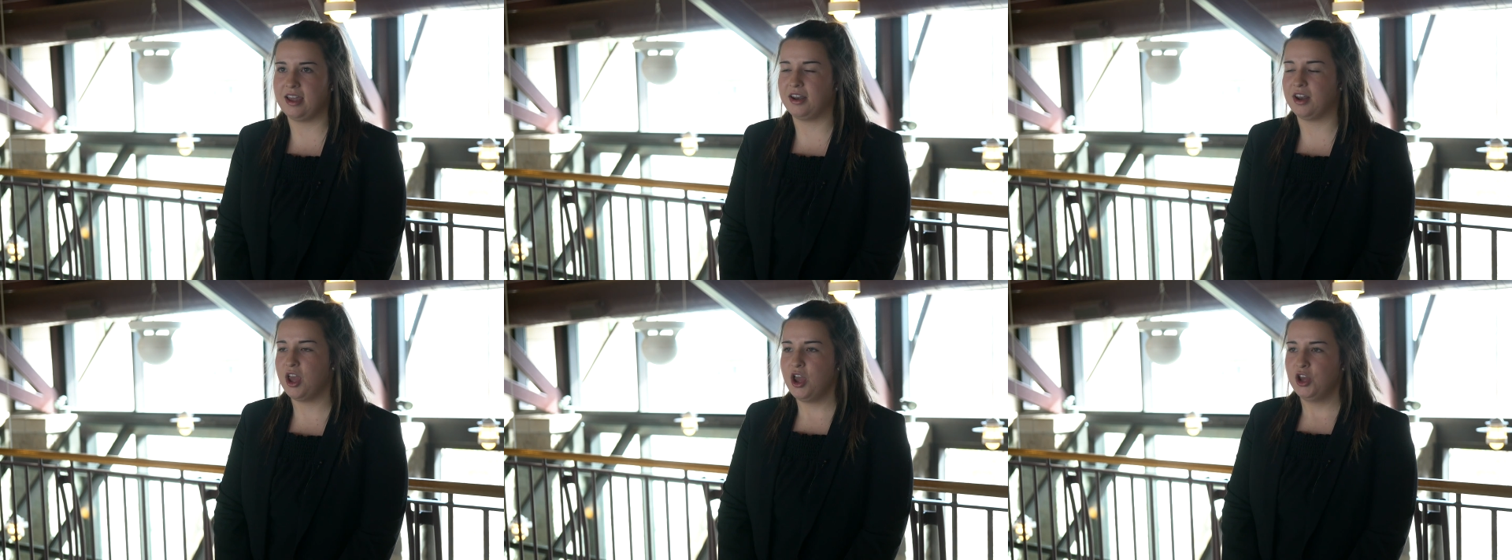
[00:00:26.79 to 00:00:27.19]

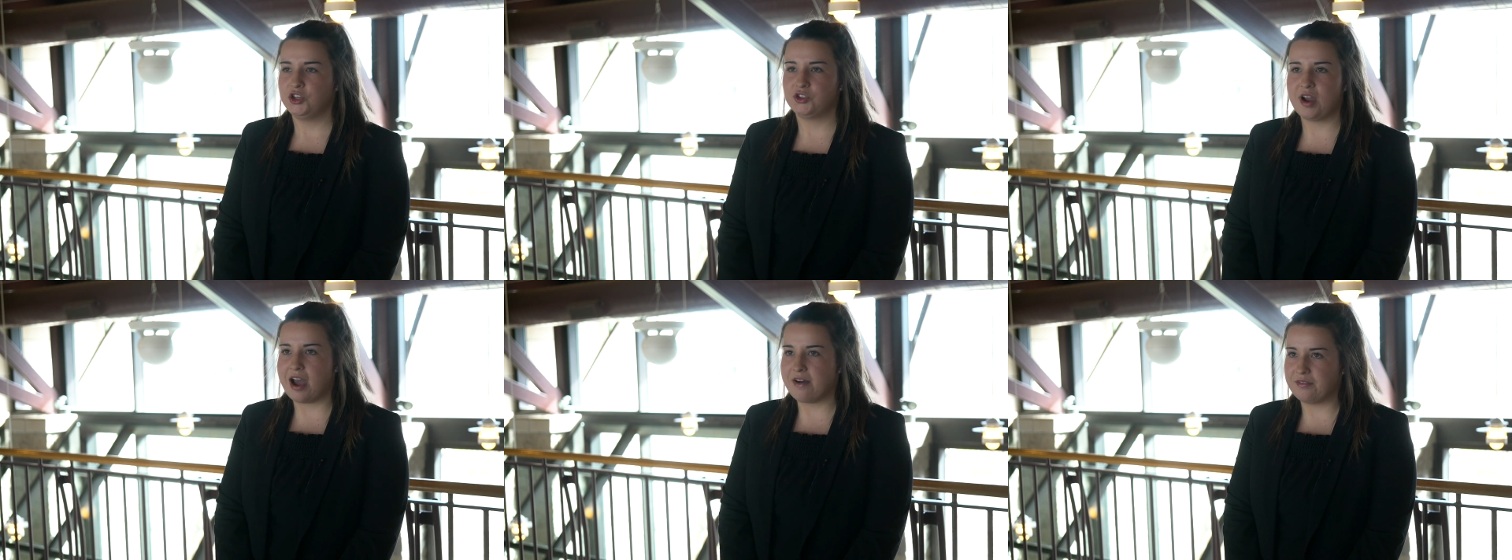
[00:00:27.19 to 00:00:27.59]
and
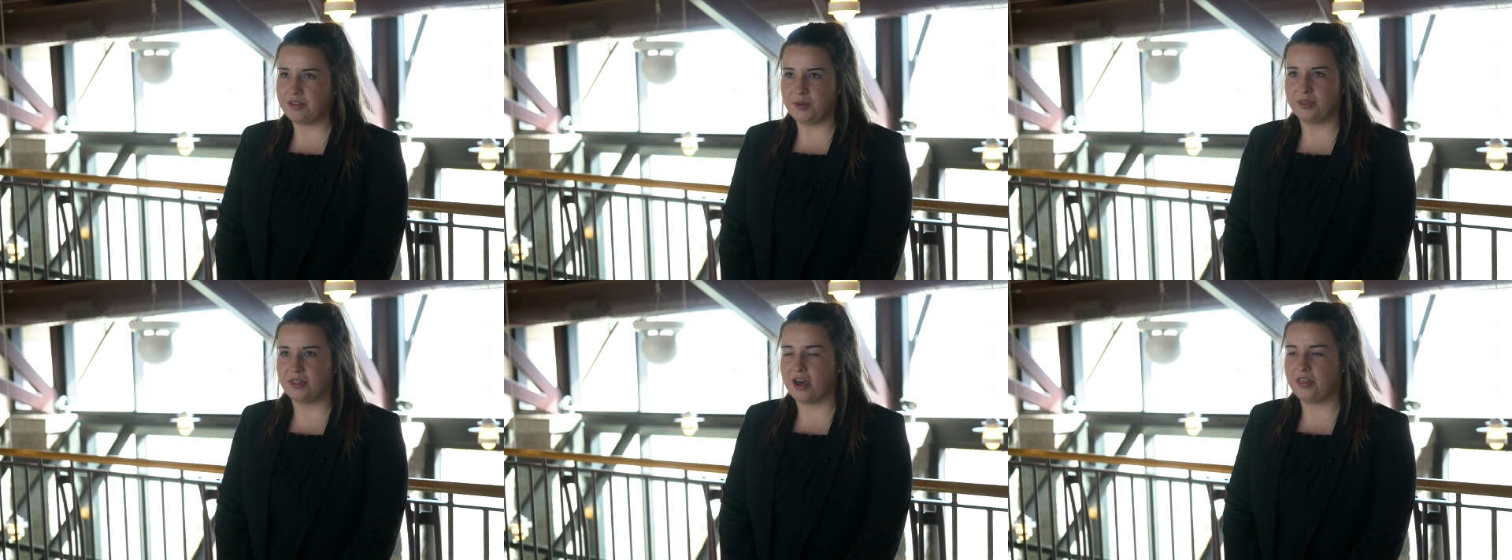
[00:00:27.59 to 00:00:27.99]

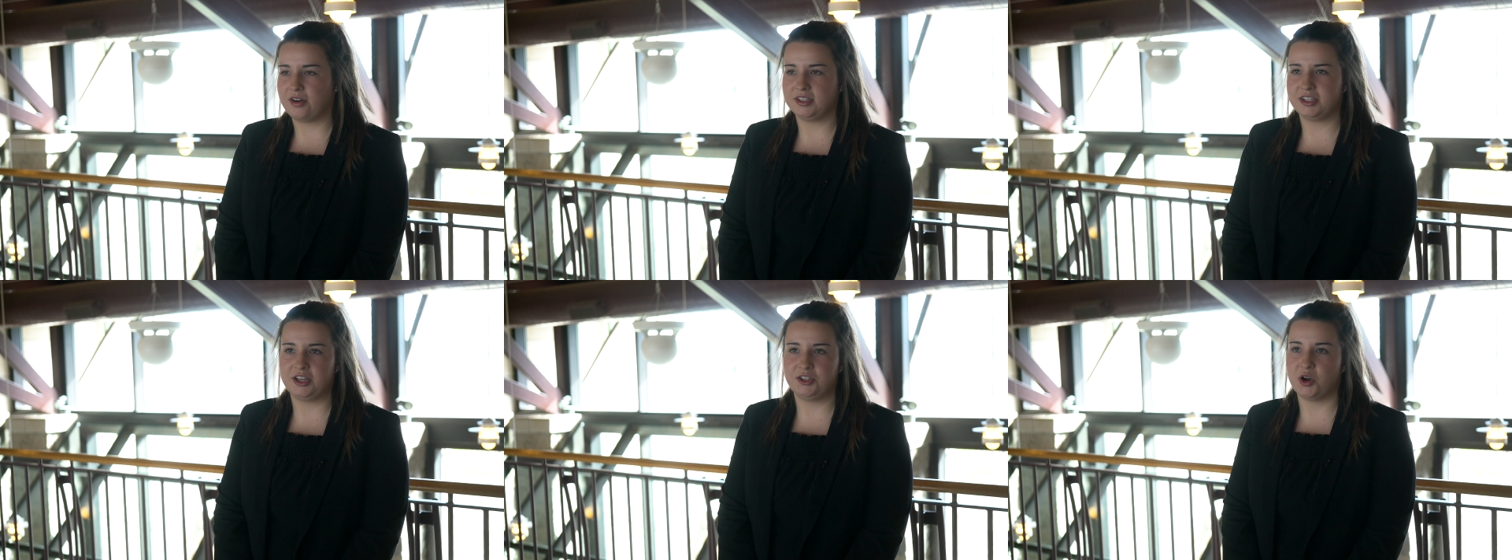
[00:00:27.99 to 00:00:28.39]
traveling with
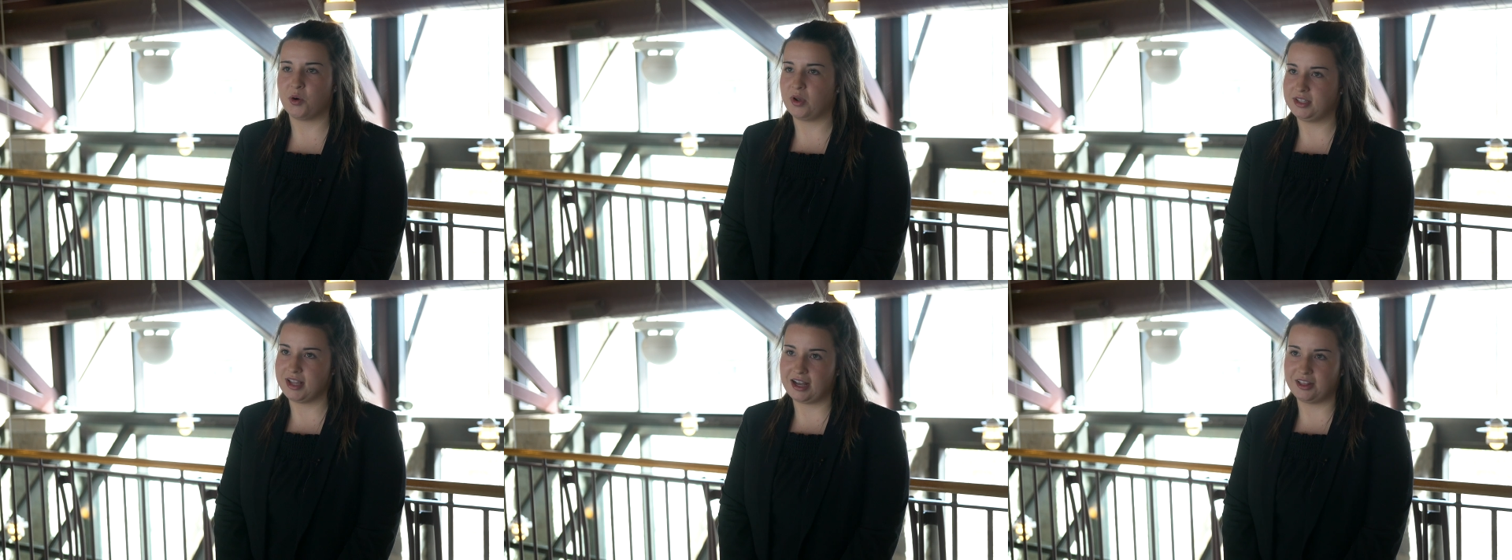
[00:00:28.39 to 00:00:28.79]
others I
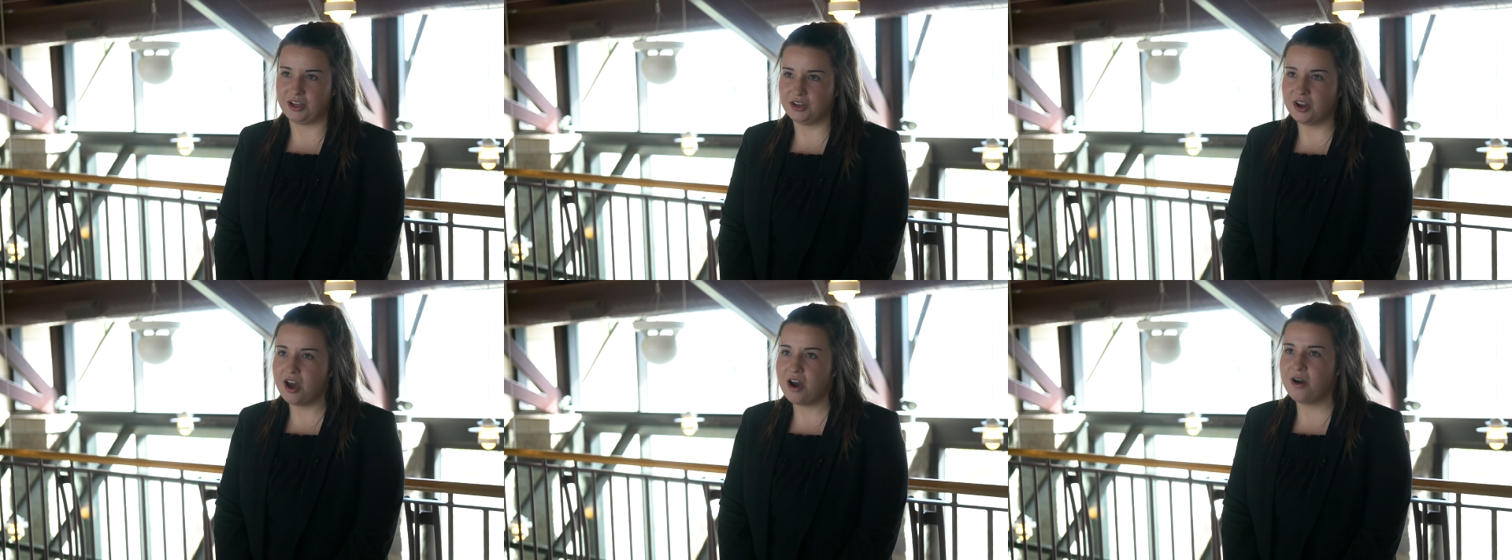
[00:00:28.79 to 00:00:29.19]
don't
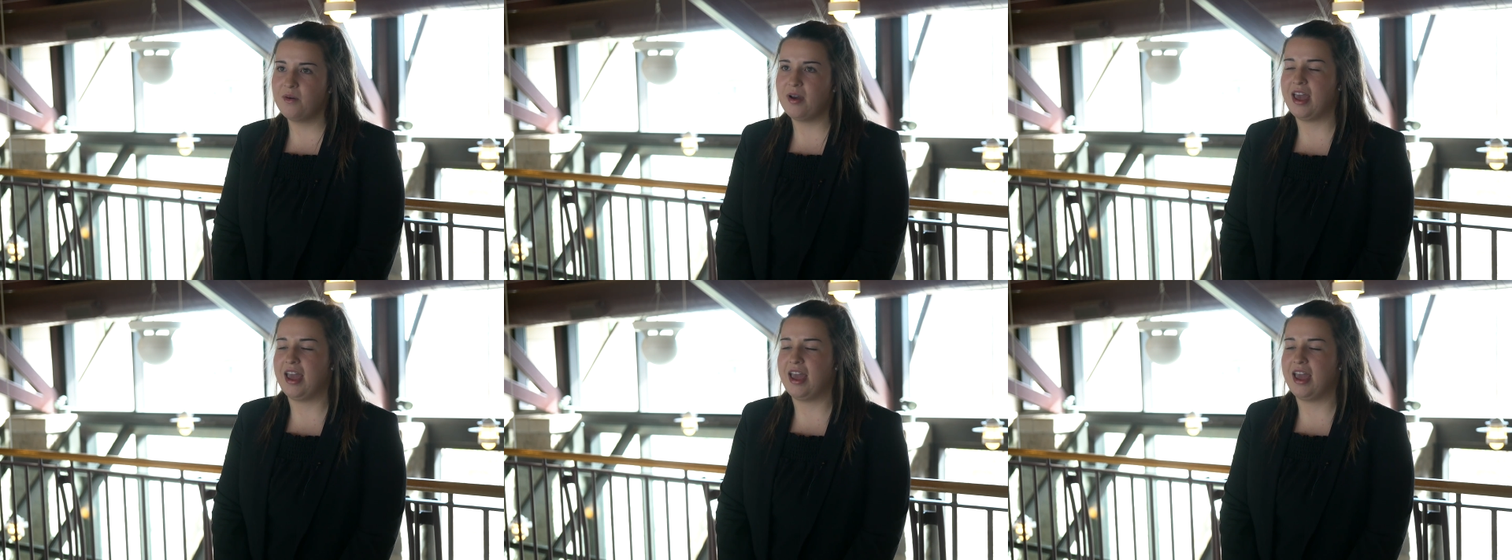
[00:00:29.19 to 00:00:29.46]
exactly know,